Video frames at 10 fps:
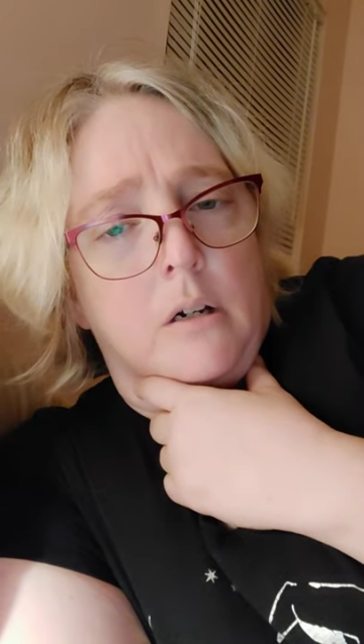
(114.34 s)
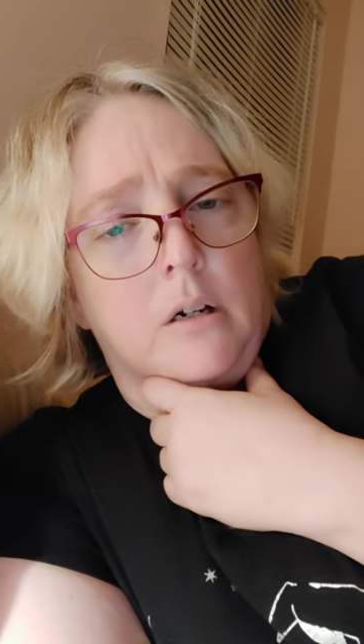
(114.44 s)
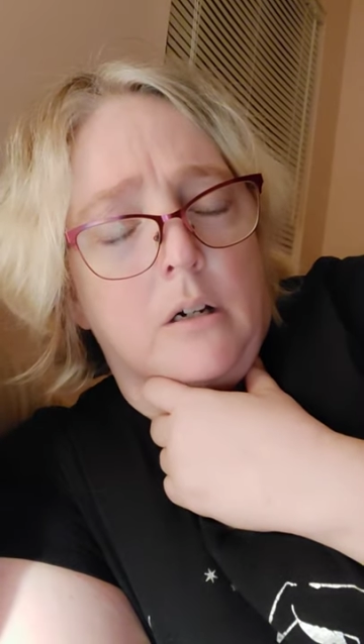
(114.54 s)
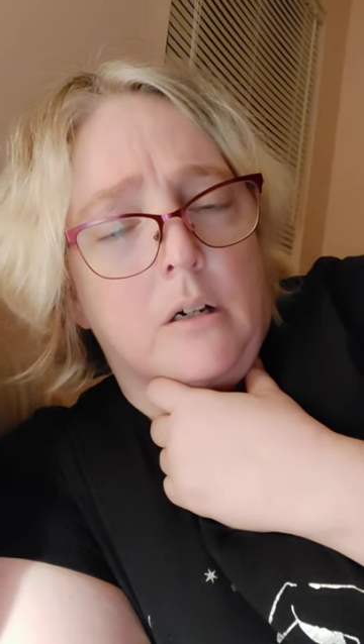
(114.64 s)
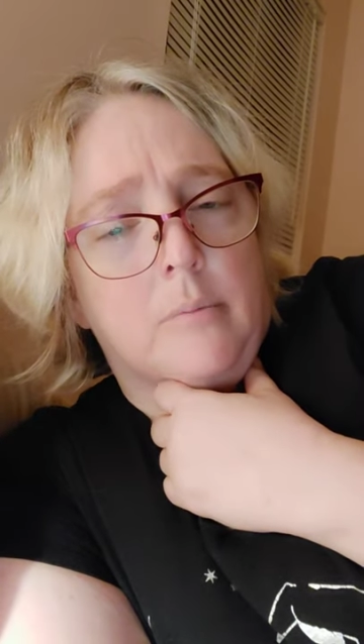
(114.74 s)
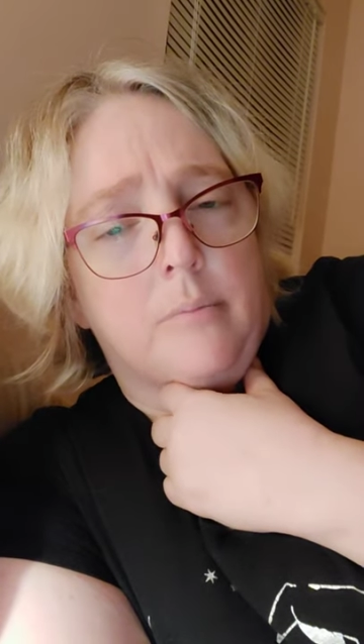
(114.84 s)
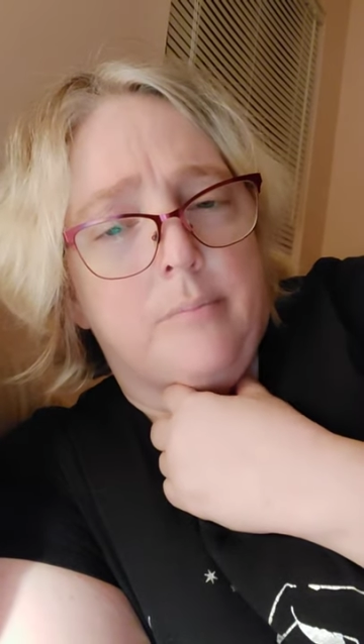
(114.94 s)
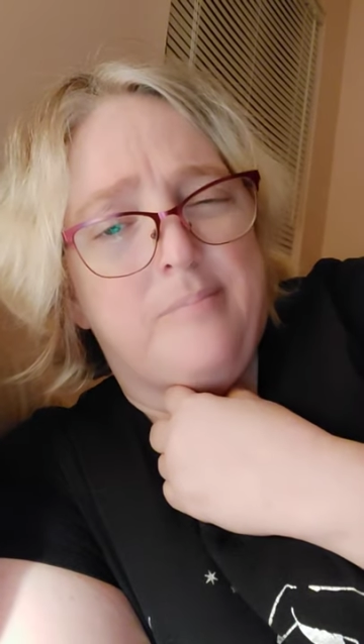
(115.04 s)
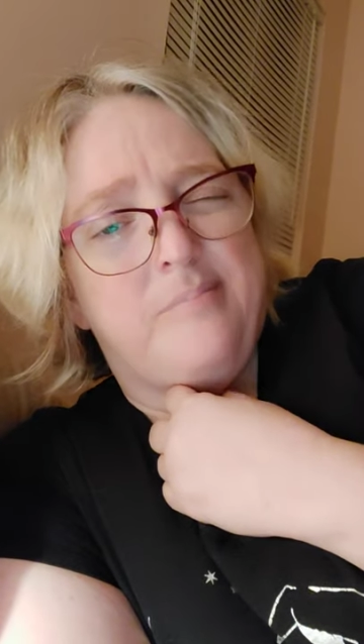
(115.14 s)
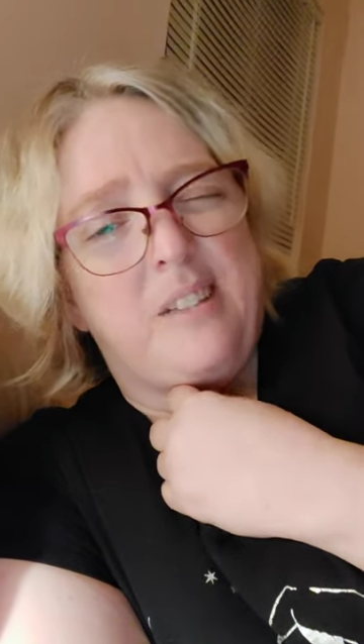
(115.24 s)
Um,
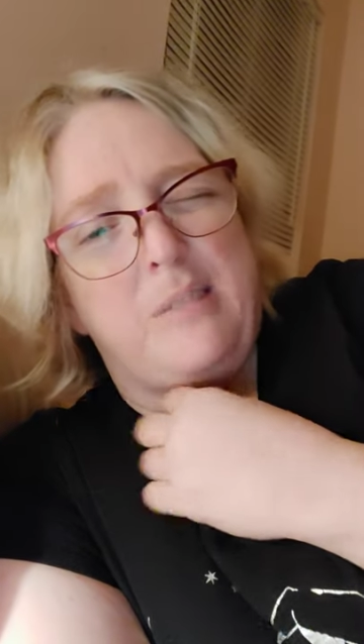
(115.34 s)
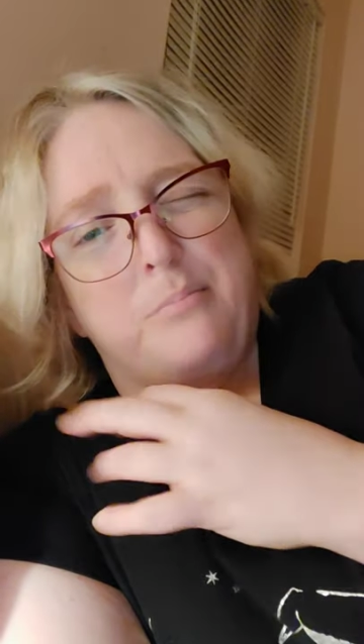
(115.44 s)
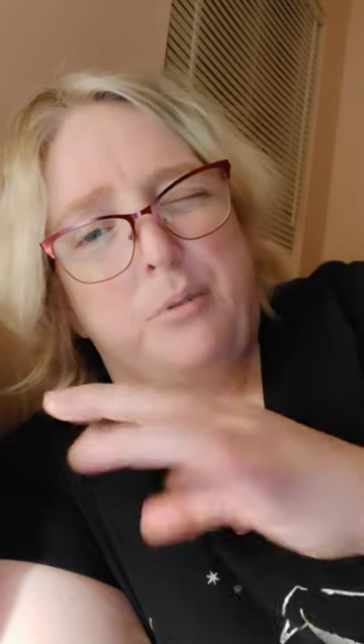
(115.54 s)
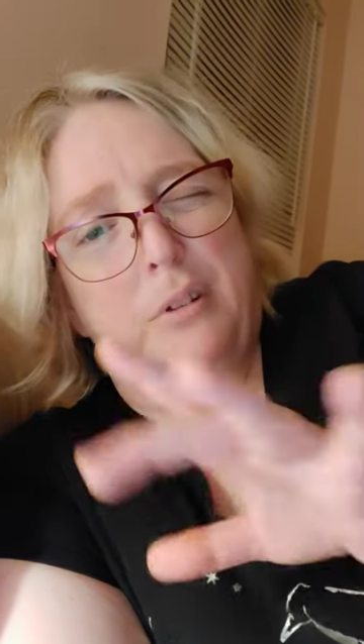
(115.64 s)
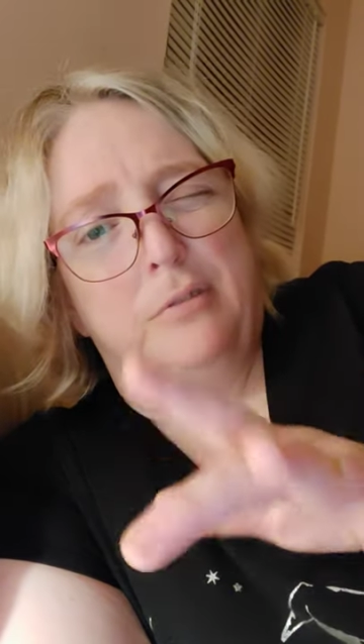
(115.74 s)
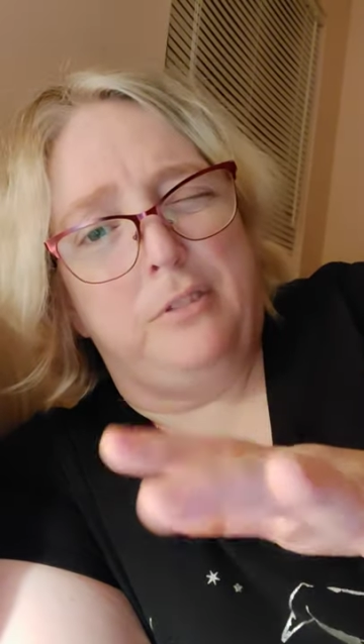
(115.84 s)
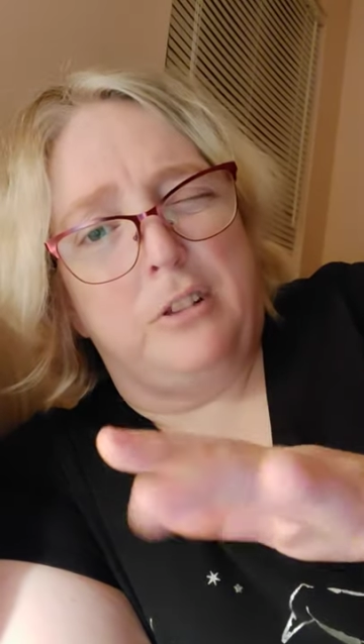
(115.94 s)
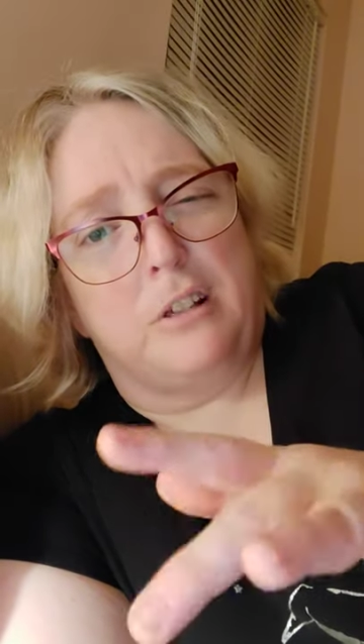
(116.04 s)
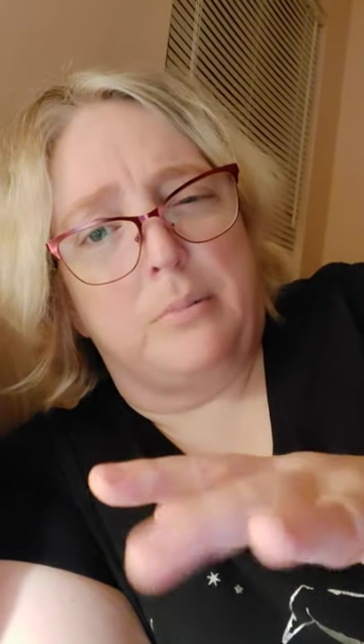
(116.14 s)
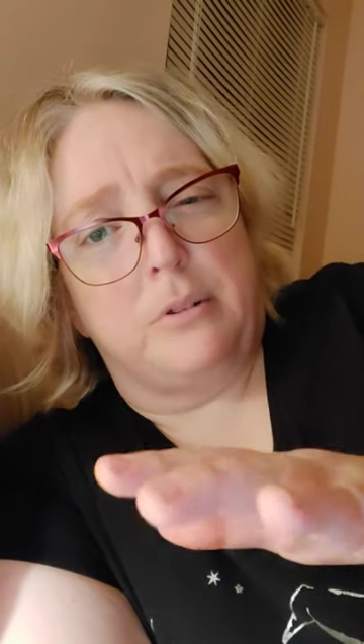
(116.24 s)
he briefly
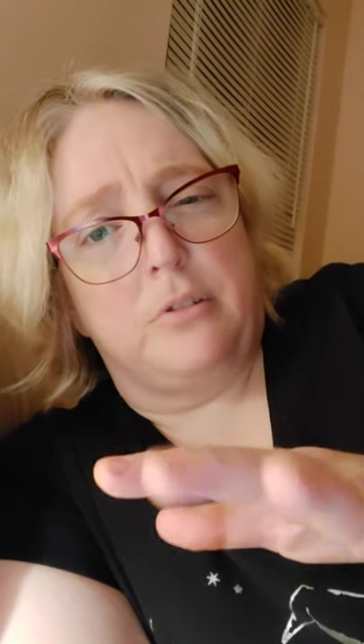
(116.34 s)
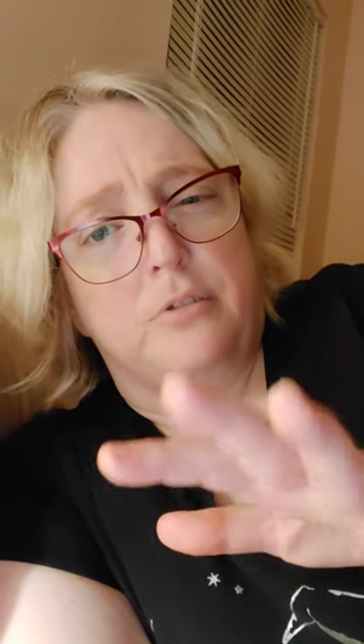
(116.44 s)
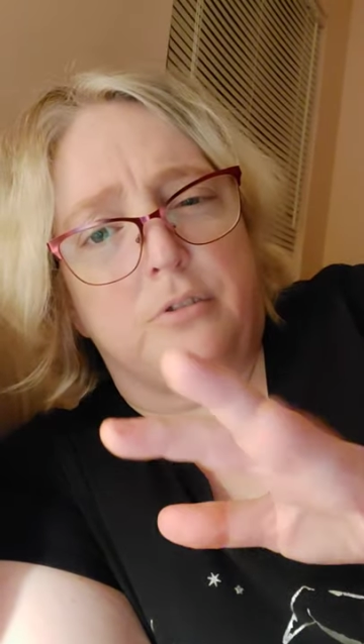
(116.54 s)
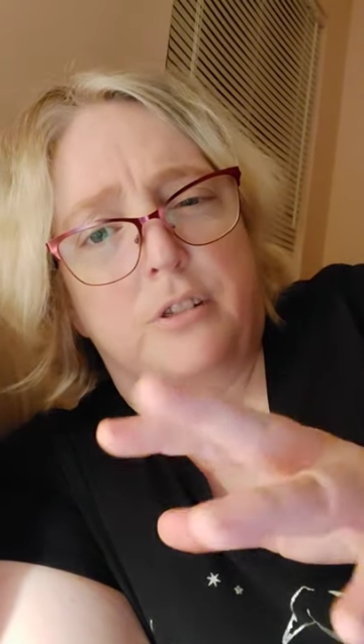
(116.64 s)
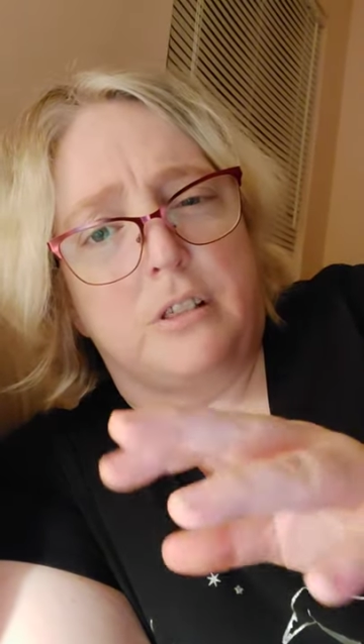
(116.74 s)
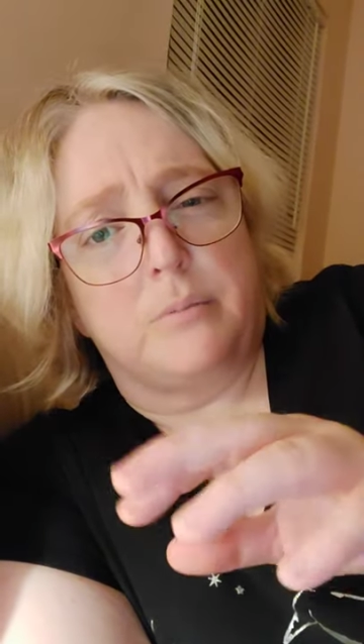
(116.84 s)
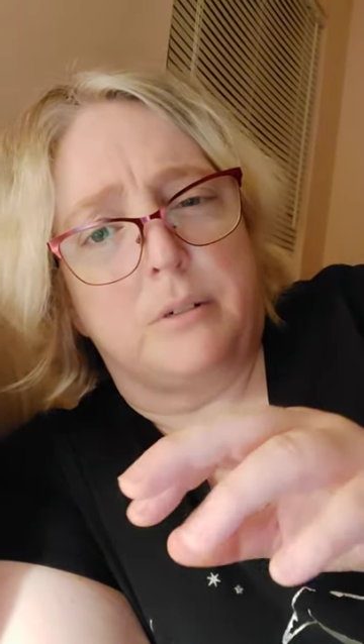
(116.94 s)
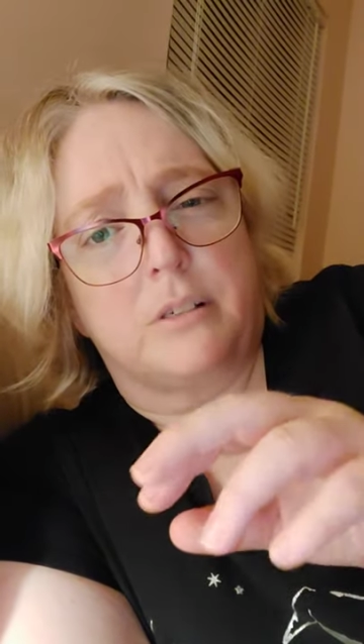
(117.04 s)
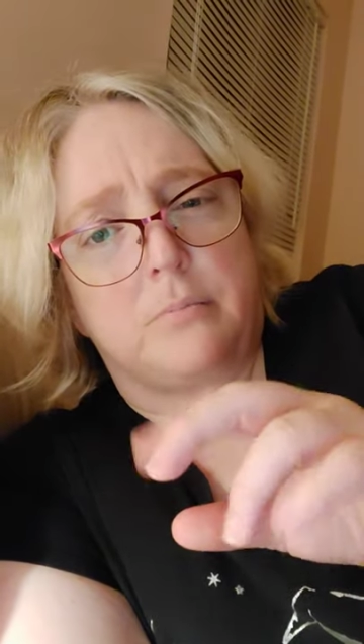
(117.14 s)
talked about The Usual Suspects,